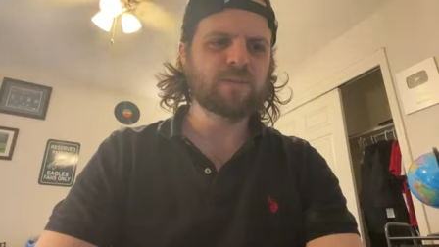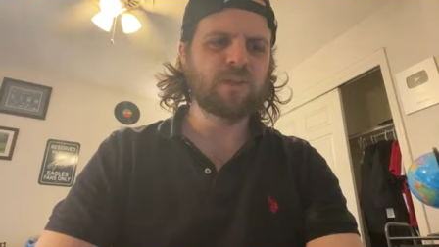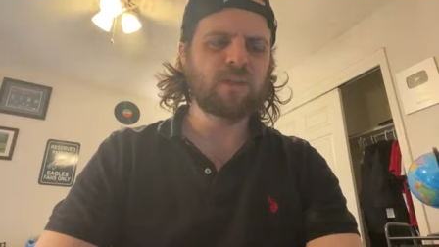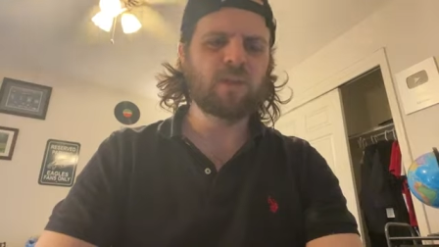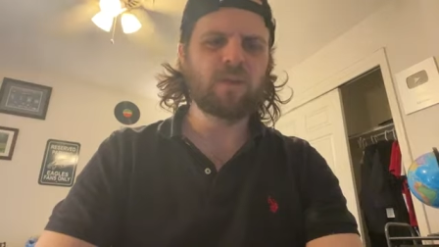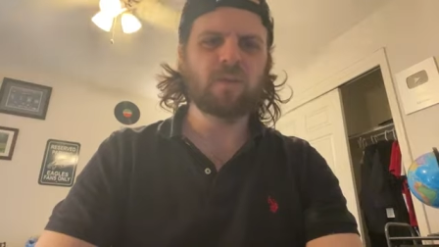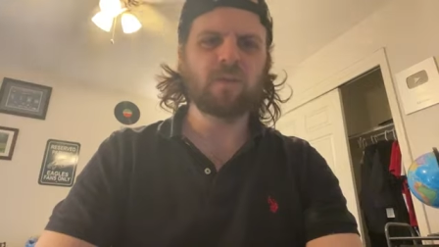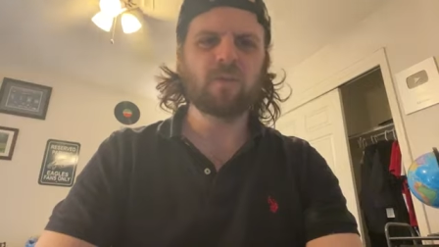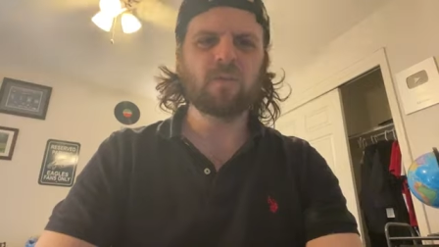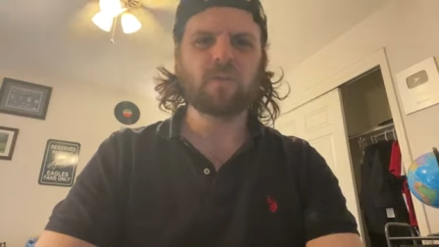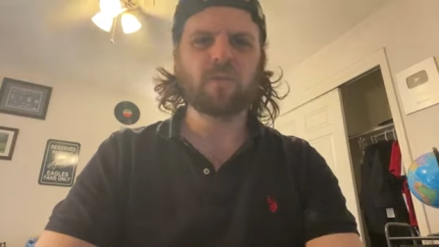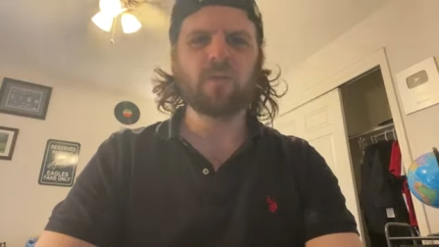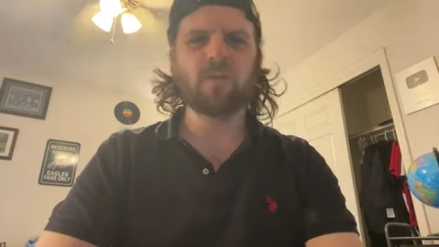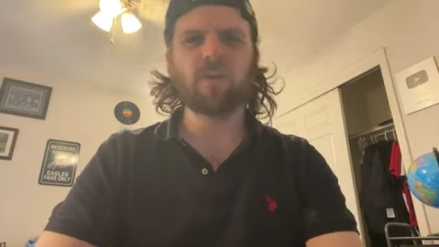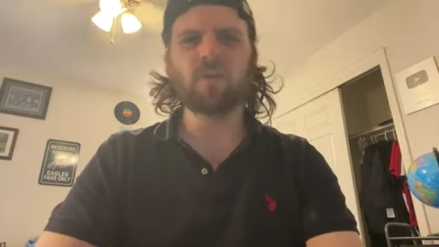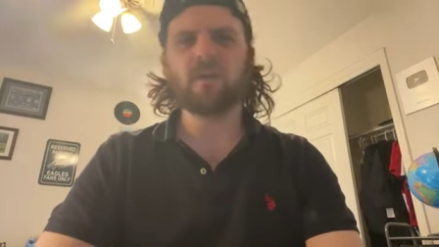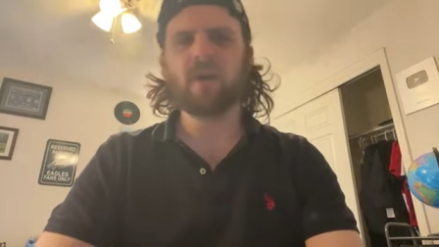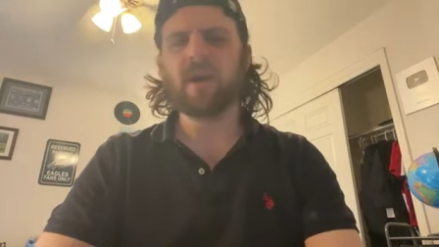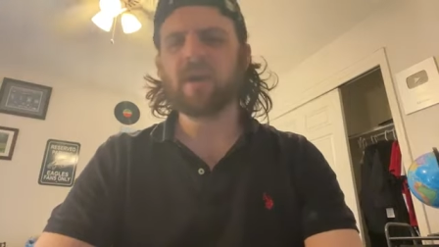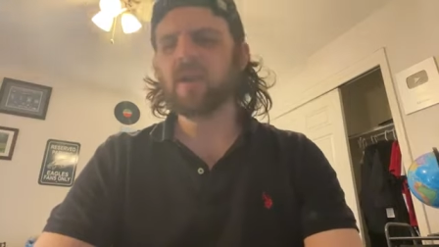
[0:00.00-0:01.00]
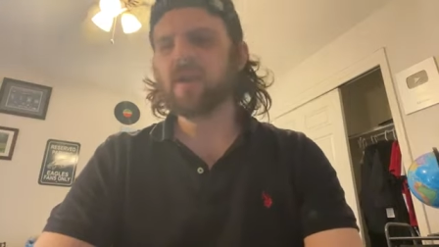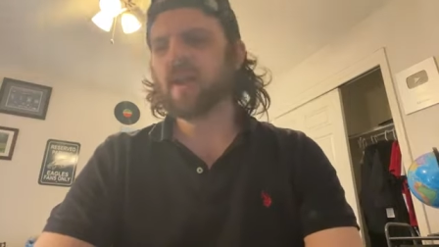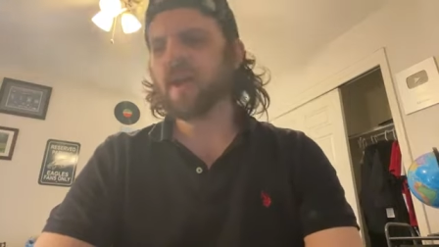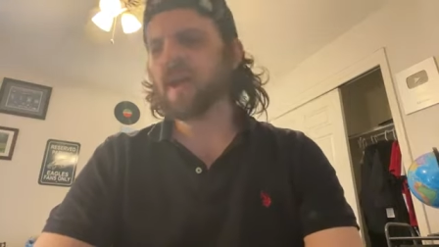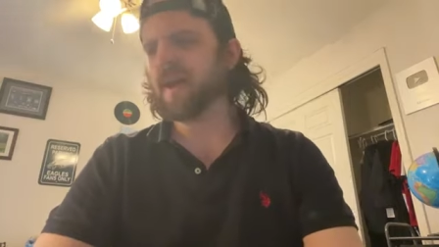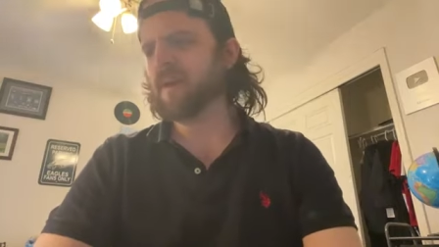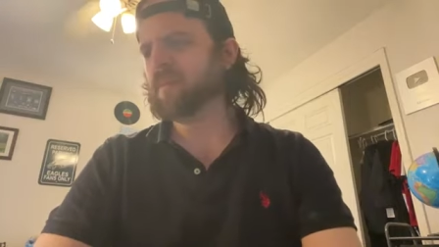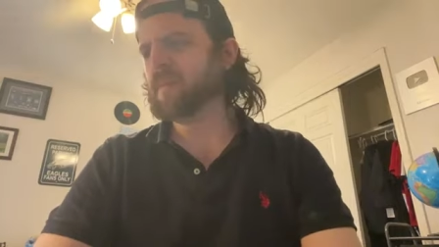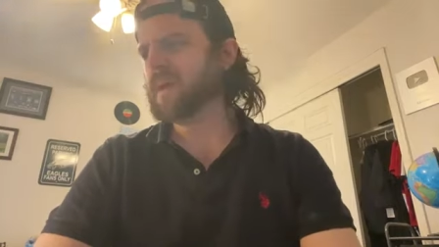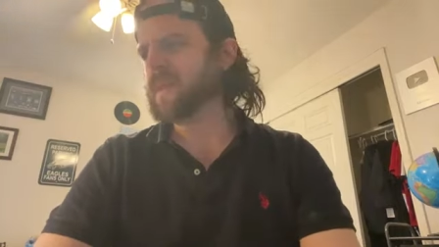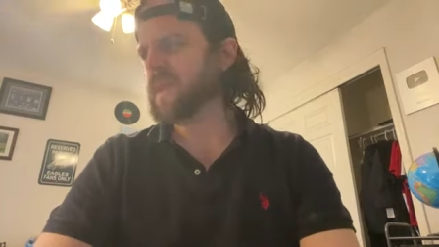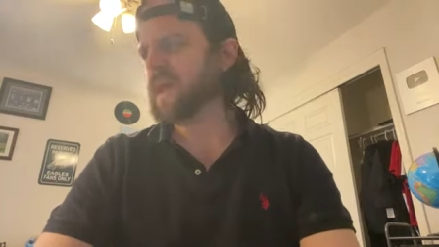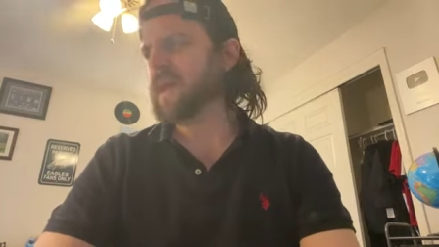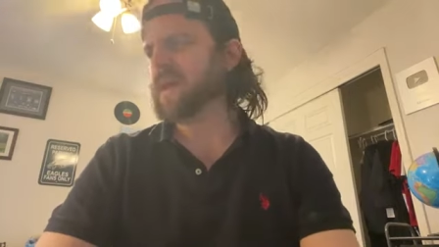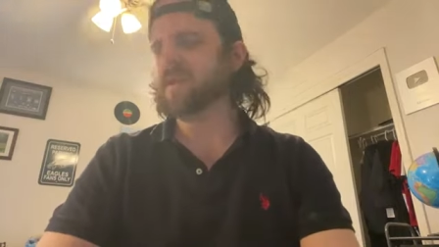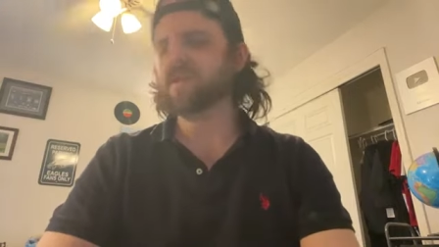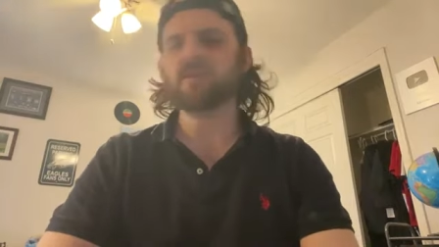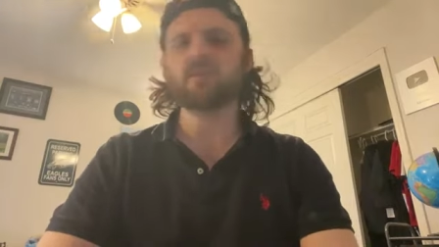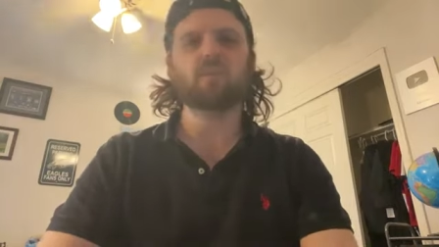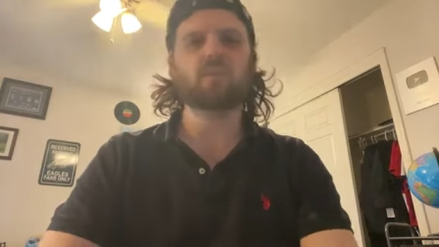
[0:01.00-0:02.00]
You know, you know I didn't have my
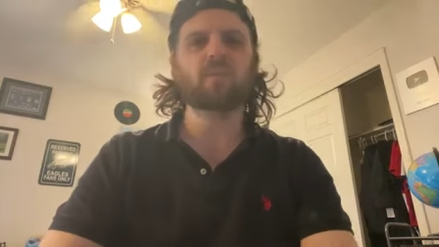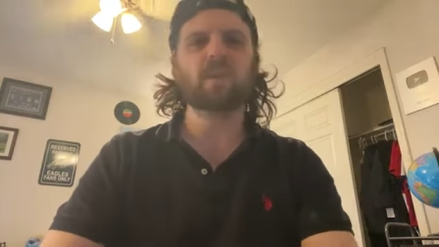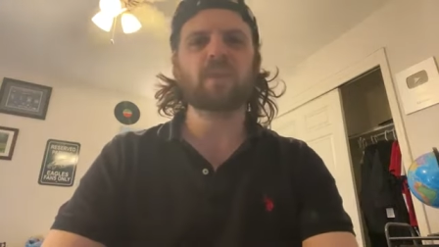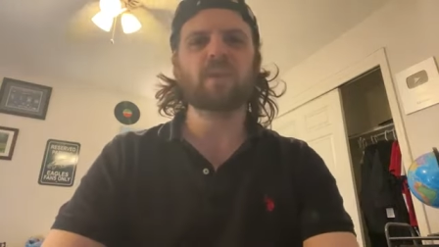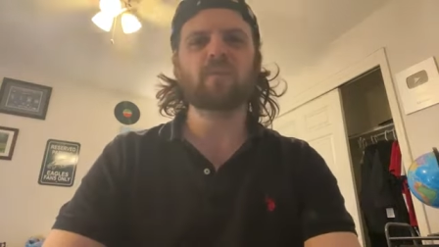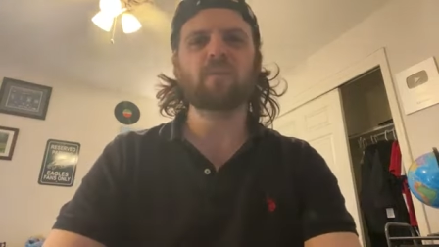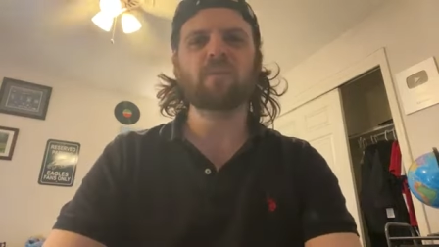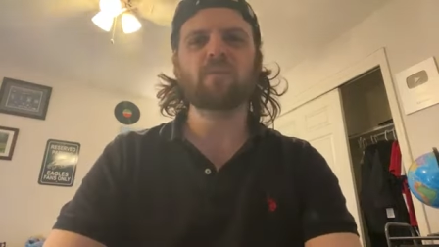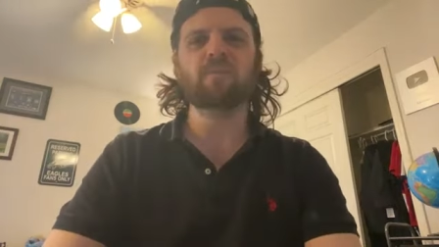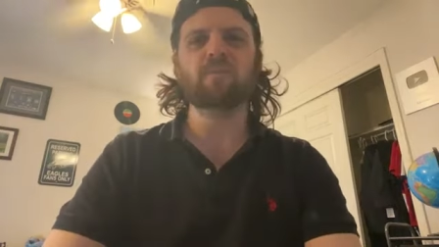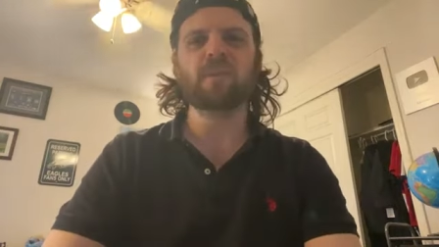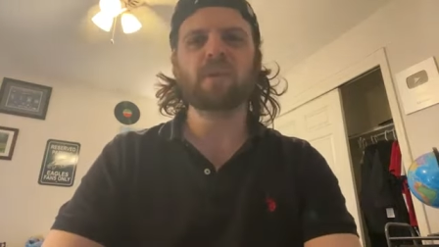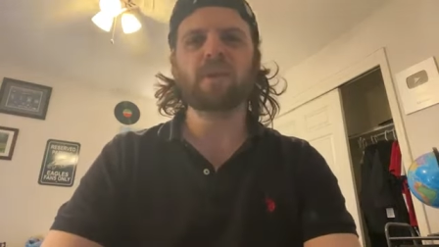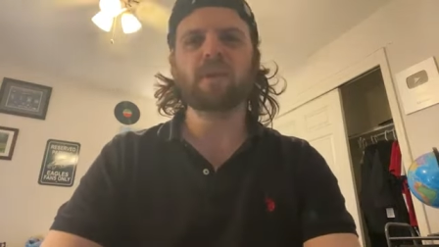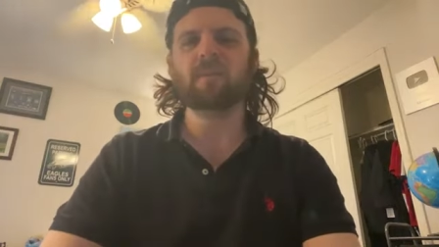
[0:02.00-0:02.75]
last Queen with me.